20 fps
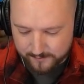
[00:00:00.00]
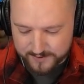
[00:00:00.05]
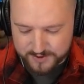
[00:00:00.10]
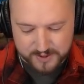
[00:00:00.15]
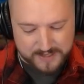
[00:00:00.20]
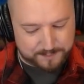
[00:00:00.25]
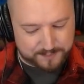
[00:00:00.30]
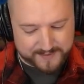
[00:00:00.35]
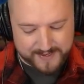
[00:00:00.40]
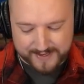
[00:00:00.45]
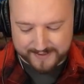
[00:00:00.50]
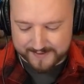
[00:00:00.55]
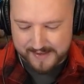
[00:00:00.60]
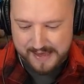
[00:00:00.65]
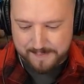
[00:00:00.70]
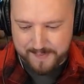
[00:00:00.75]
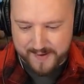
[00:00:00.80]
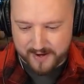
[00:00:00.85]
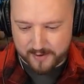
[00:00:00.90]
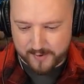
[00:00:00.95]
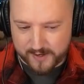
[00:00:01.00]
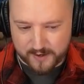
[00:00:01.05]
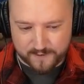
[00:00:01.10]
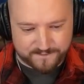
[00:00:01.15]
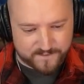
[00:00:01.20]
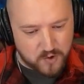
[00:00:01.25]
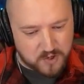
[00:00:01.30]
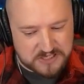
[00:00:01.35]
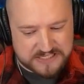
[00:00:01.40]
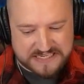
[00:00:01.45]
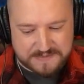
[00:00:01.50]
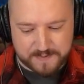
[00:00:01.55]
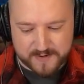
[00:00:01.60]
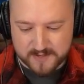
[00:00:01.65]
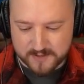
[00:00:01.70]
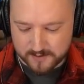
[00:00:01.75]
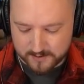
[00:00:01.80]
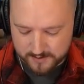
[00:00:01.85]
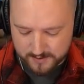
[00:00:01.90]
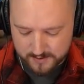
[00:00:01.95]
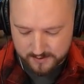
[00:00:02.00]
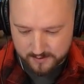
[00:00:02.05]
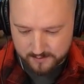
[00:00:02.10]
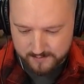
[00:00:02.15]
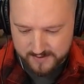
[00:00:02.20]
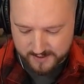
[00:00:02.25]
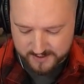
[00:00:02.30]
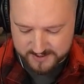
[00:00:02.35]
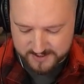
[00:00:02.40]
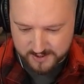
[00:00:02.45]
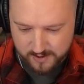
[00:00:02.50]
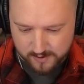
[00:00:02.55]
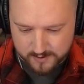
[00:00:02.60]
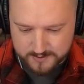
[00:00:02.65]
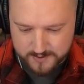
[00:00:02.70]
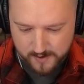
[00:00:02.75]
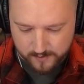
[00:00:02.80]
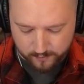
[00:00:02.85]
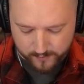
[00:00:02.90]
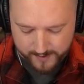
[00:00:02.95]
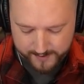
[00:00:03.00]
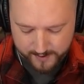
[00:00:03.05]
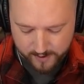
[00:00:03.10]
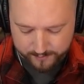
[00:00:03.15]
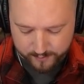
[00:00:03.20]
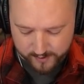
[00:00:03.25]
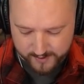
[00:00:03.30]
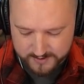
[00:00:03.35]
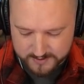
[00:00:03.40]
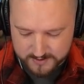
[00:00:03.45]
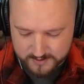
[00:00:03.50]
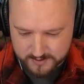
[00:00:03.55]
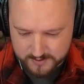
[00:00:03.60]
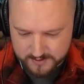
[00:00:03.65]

We're just gonna play a lot better. We gotta focus up and... make a solid dub right here, boys.